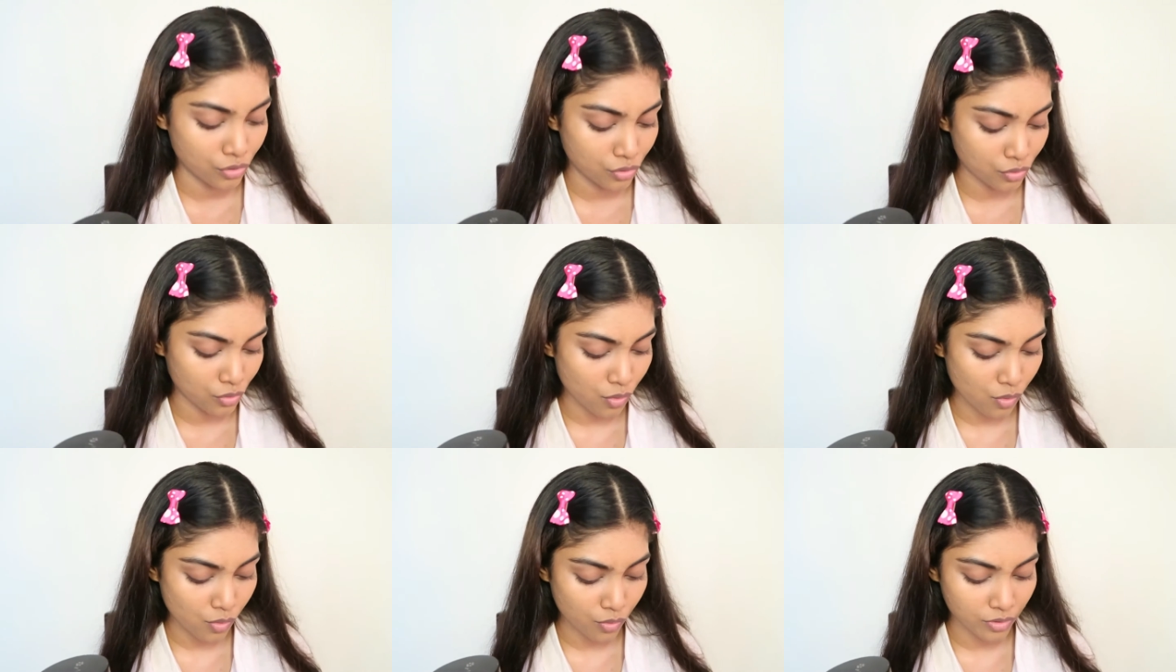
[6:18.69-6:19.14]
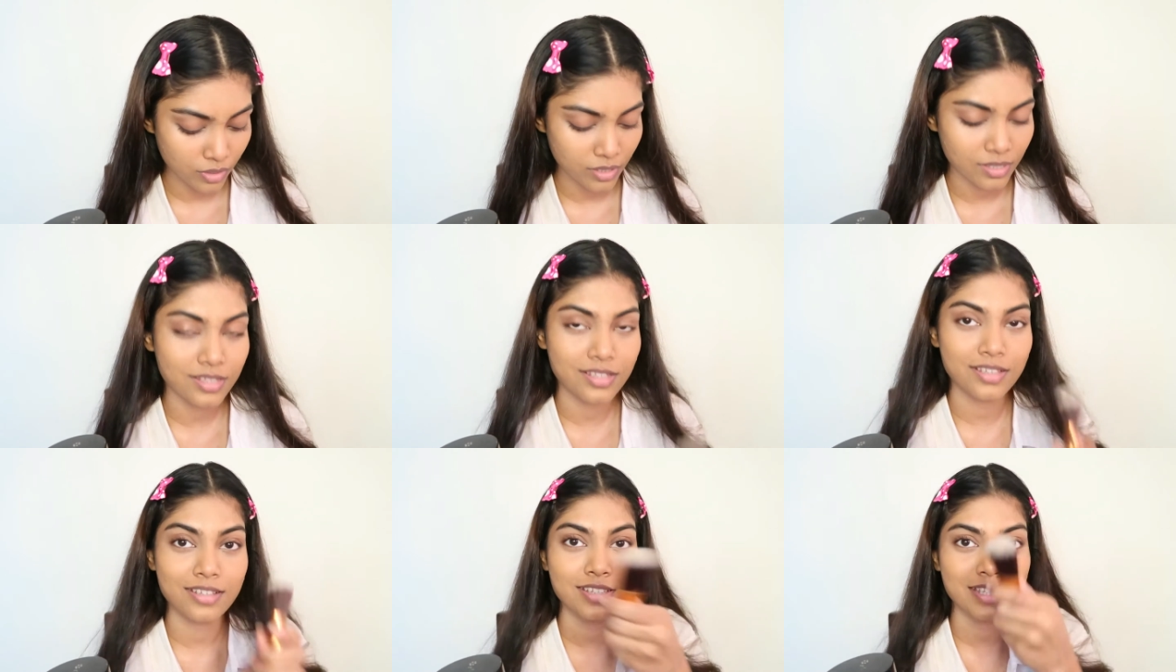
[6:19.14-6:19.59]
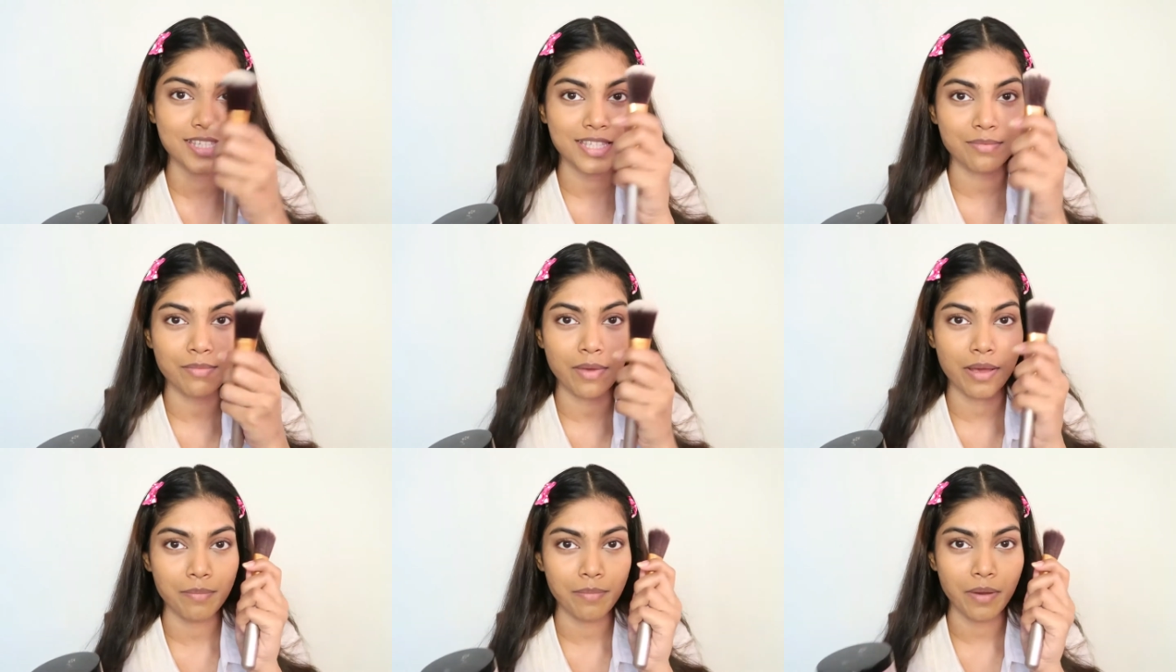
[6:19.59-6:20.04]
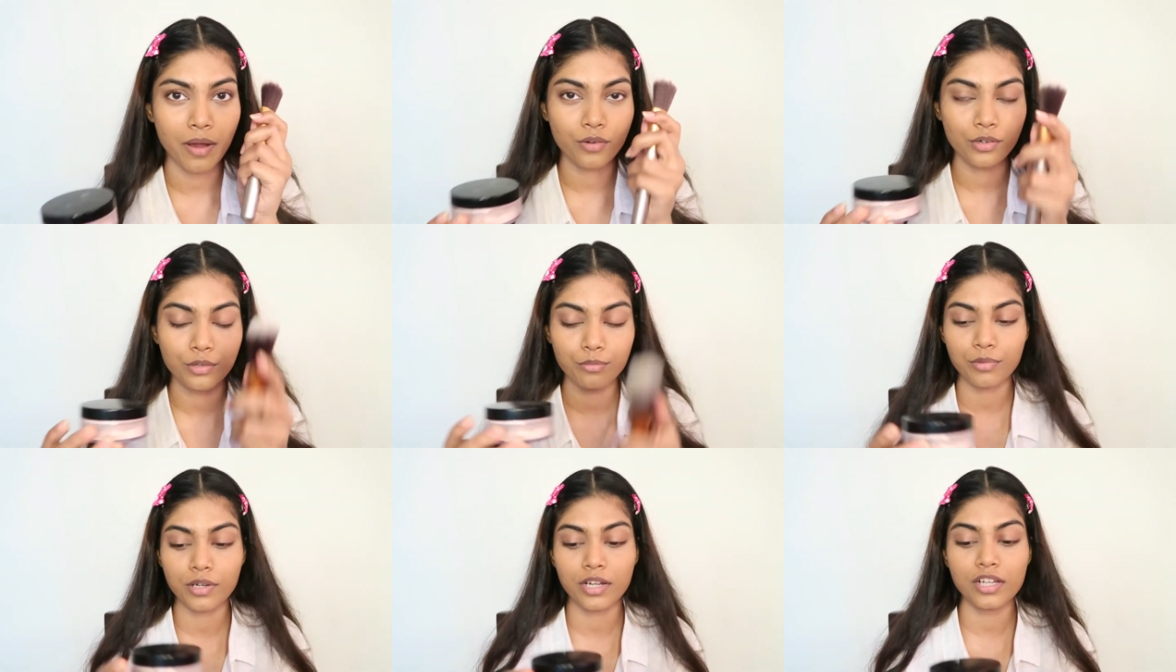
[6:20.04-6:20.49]
So this is my
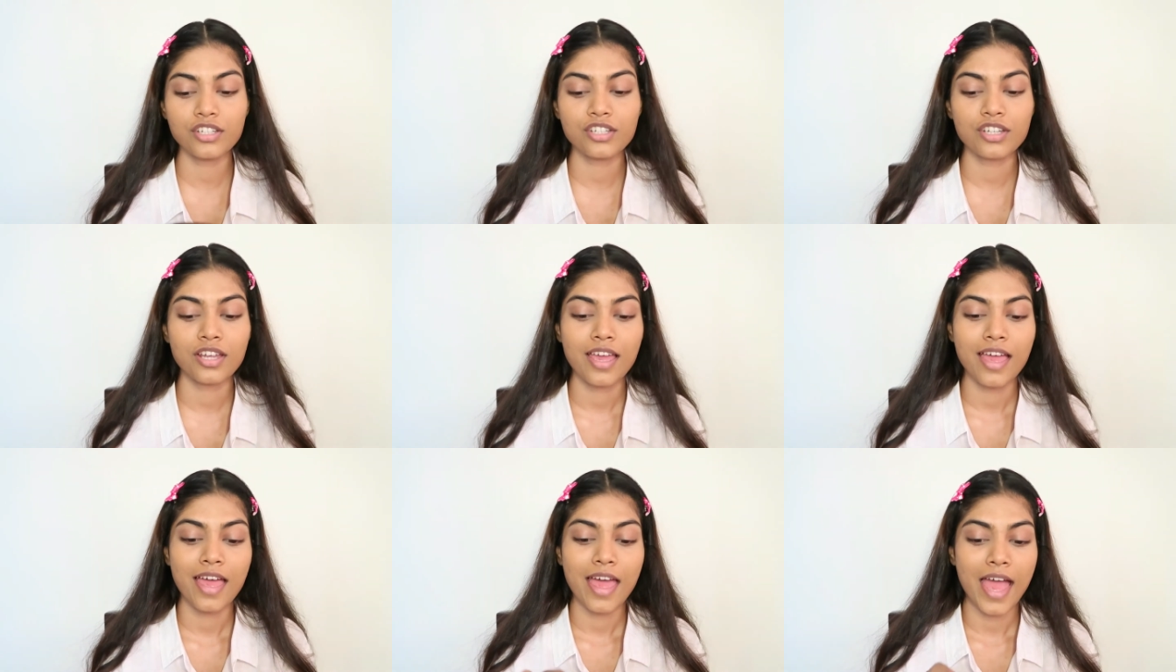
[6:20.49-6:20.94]
powder brush,